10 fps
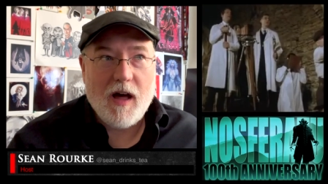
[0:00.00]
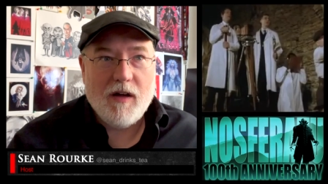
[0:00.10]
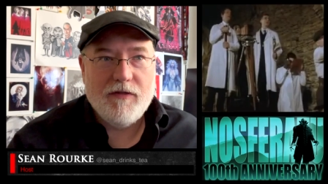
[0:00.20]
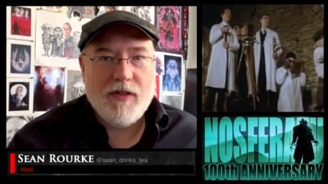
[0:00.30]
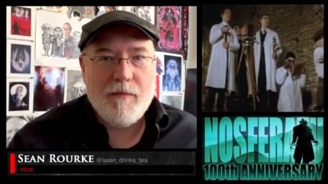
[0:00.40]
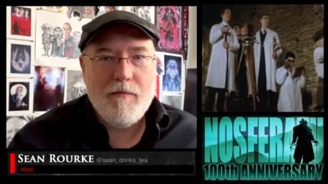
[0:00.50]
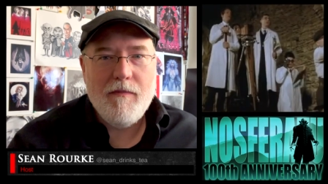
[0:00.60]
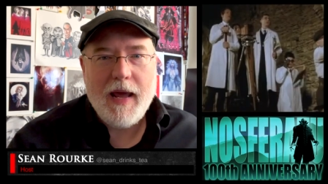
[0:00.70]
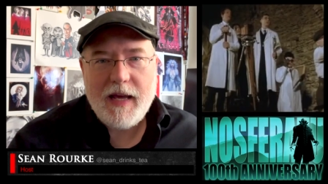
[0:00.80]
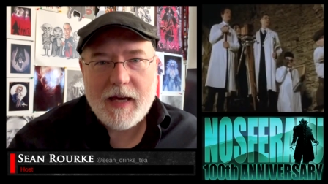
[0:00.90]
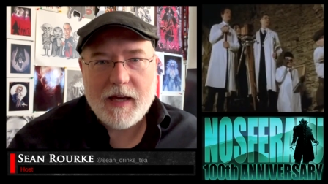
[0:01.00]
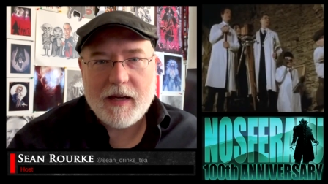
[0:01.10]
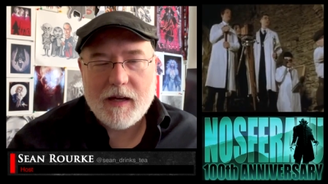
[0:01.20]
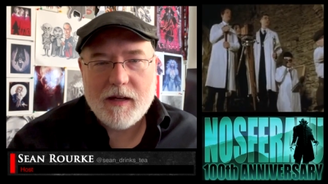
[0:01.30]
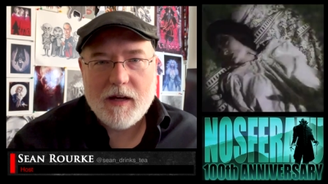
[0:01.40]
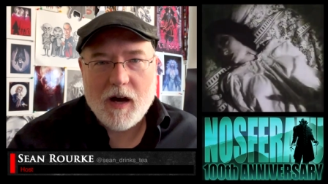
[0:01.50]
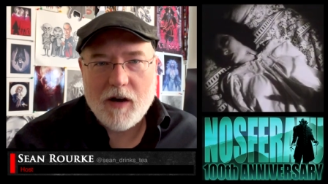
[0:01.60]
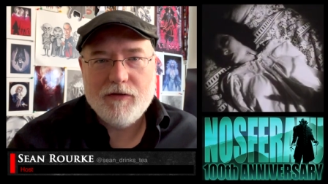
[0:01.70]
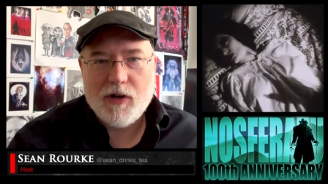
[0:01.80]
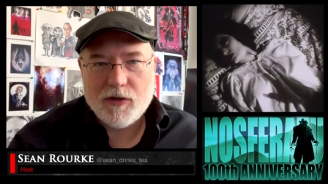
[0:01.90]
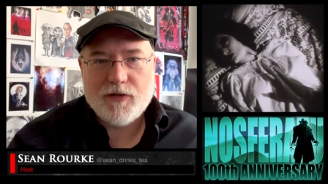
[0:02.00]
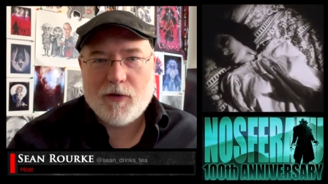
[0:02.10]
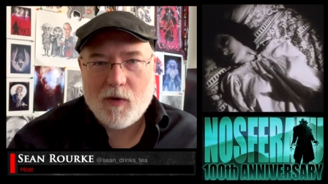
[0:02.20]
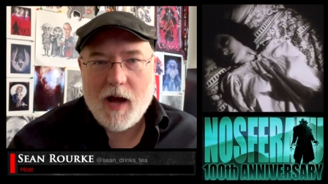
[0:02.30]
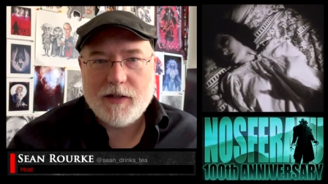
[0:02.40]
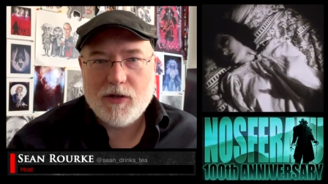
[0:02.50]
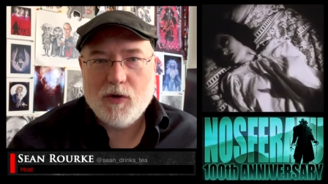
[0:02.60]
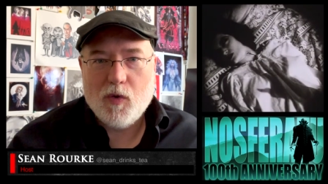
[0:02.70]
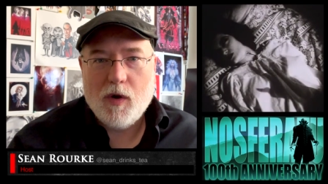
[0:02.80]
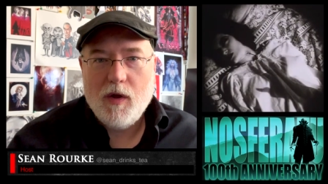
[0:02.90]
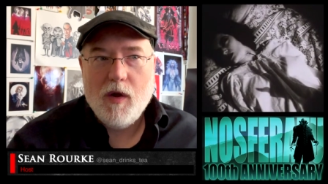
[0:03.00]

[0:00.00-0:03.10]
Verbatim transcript: of the making of Nosferatu,